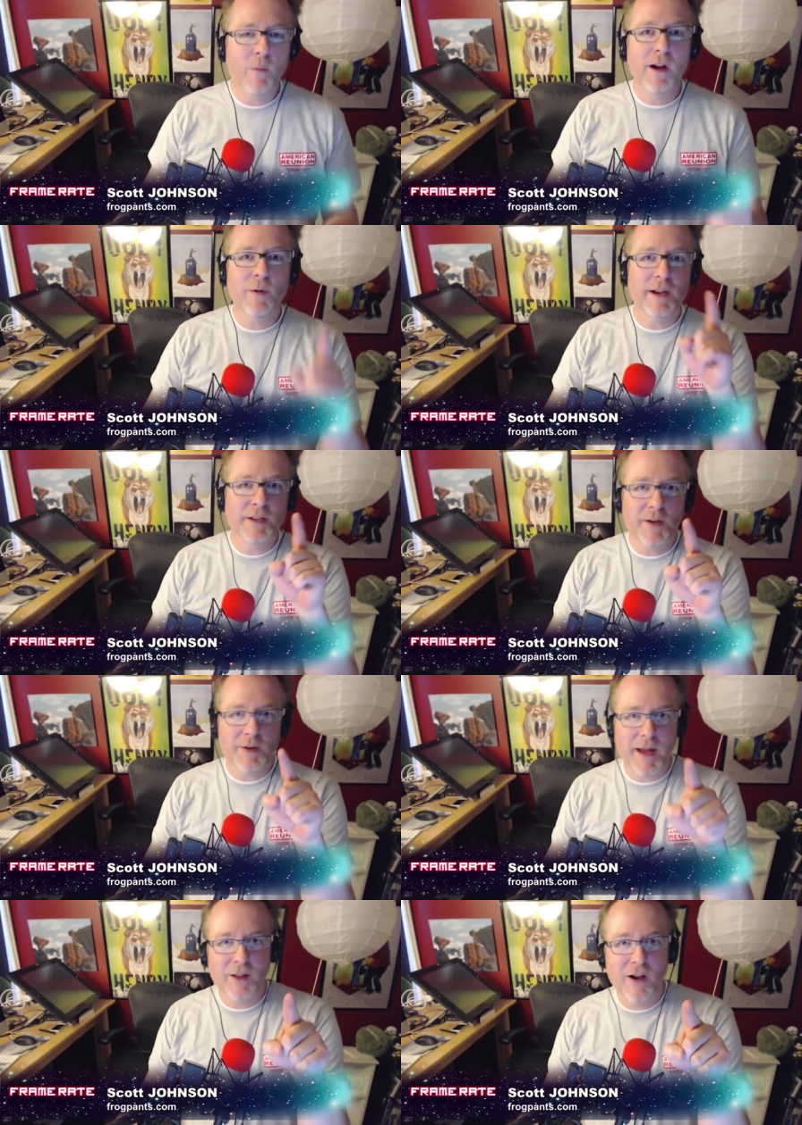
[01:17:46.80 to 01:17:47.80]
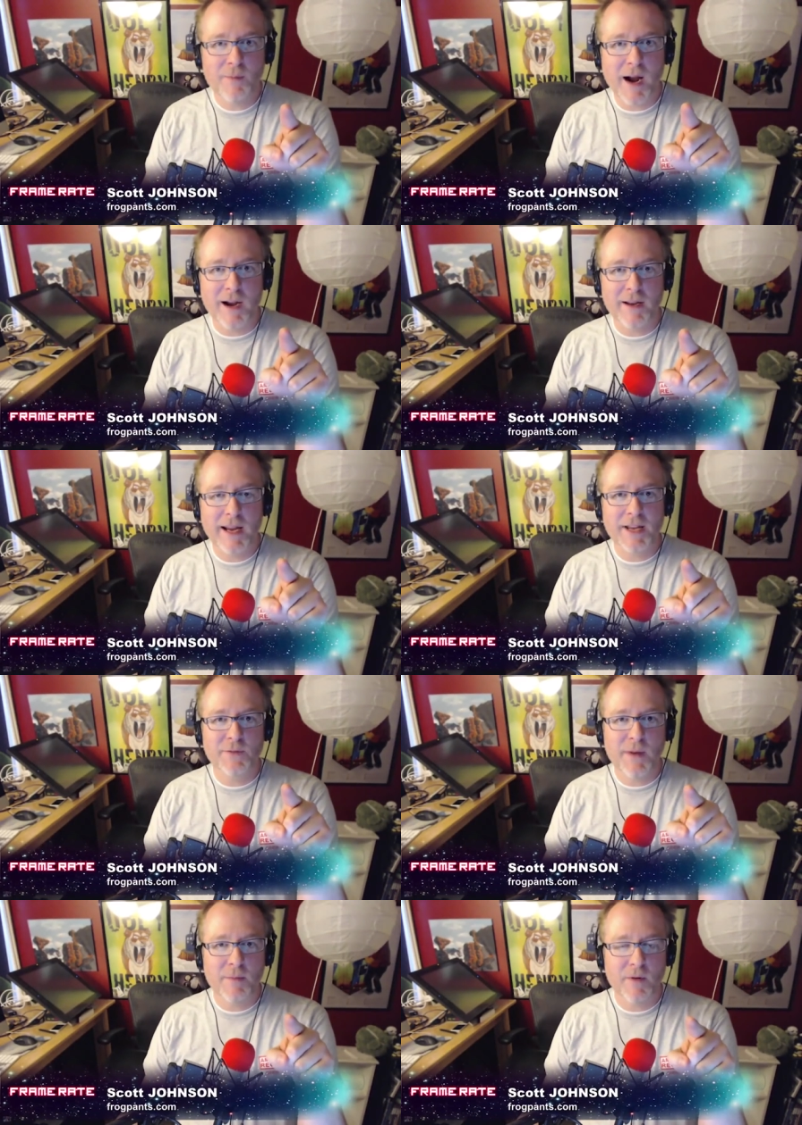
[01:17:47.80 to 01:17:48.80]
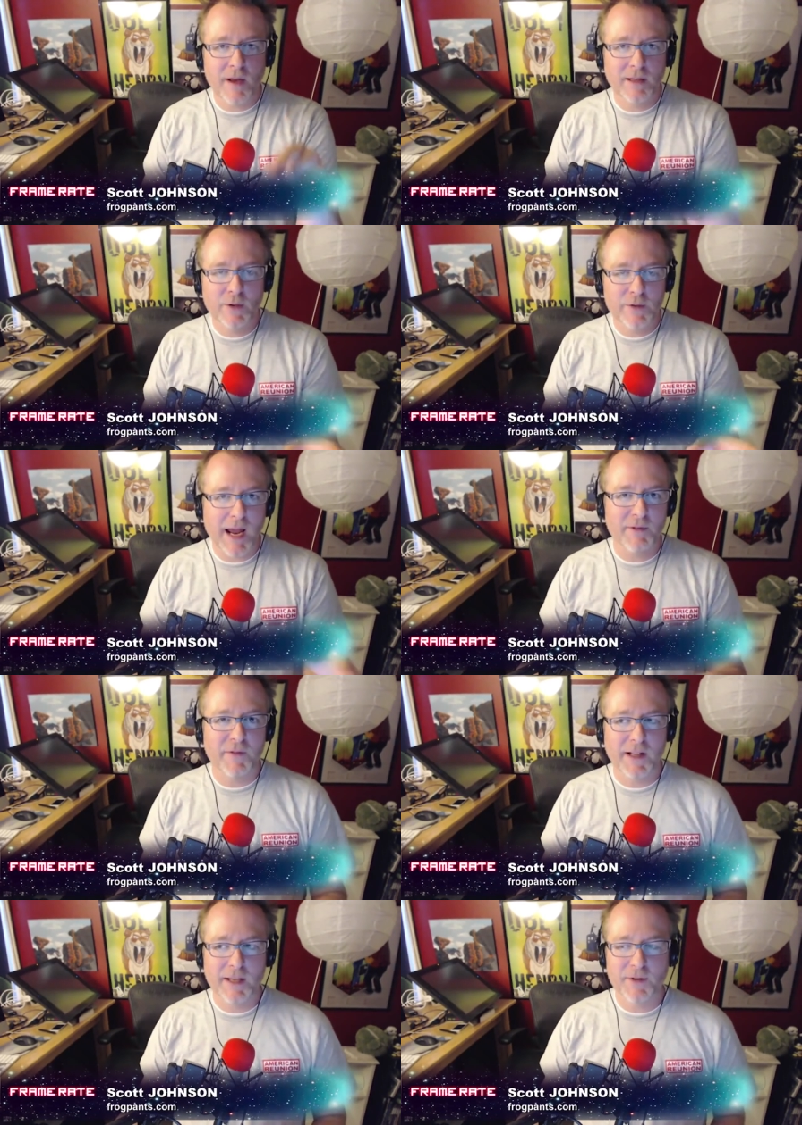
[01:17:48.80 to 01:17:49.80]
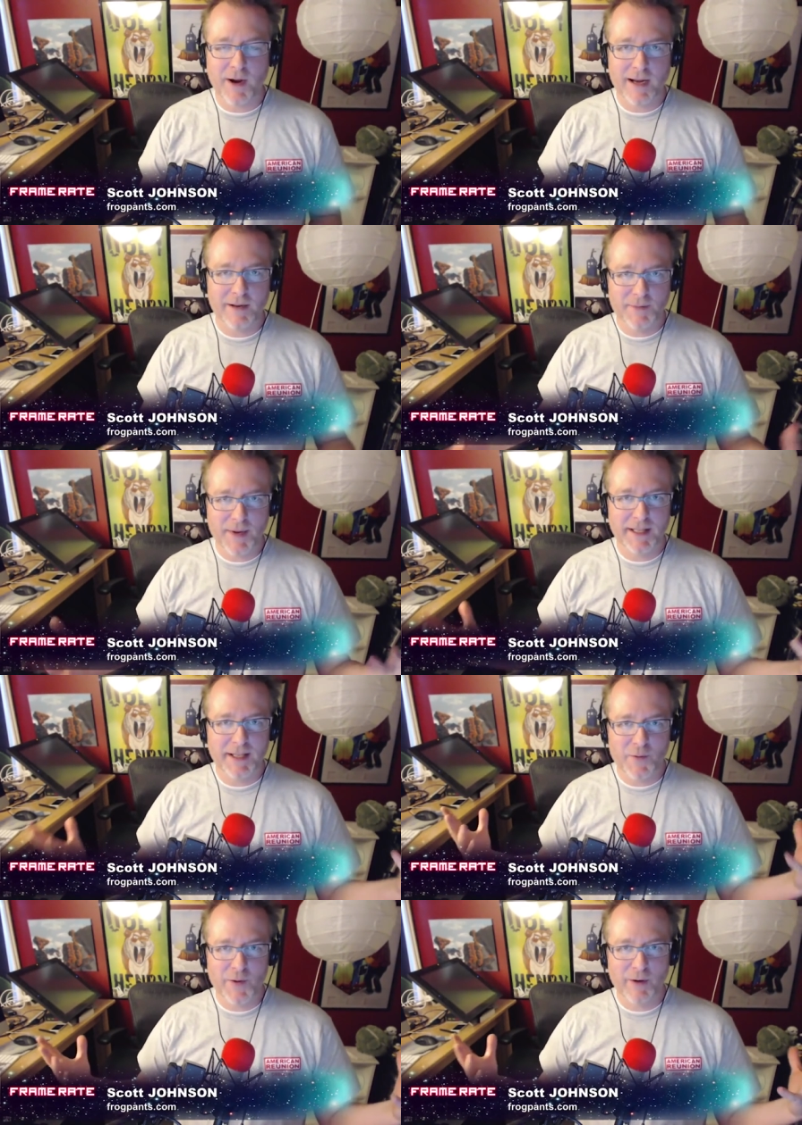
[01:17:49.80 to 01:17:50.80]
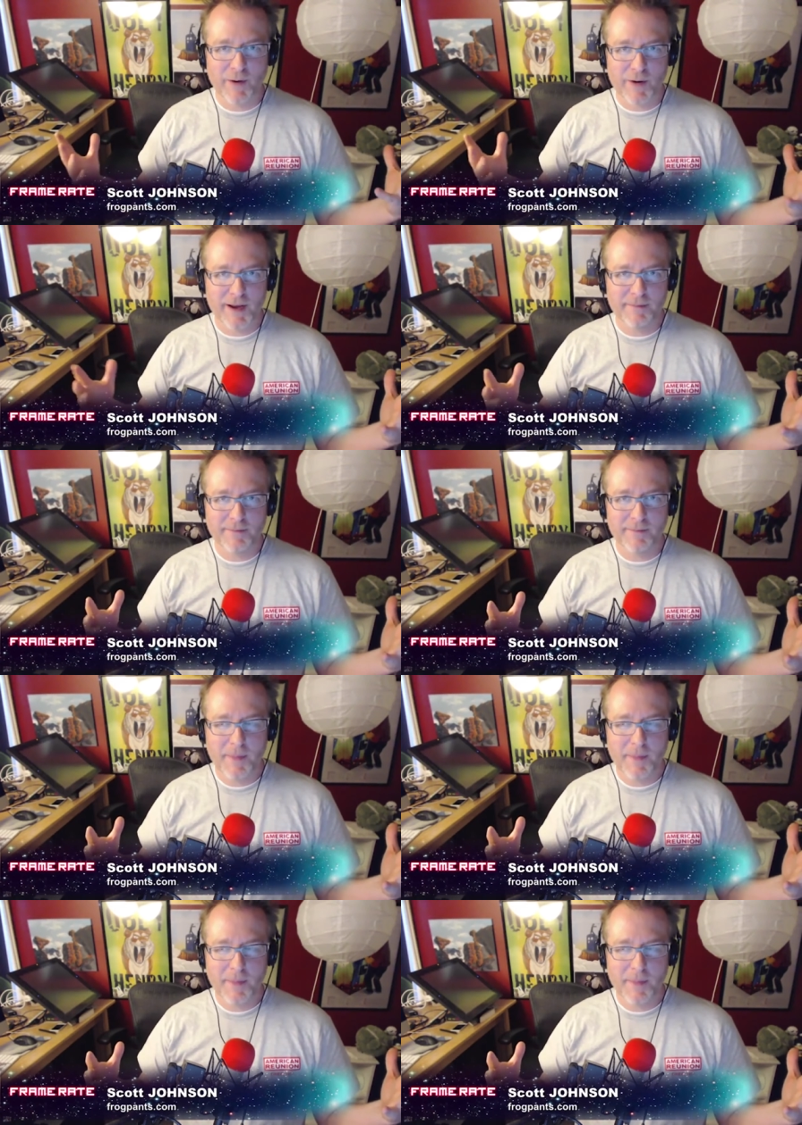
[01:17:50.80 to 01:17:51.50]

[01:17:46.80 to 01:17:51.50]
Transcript: uh, one quick note about Longmire. You guys remember uh, Lou Diamond Phillips, right? He was a big deal when we were sure. growing up.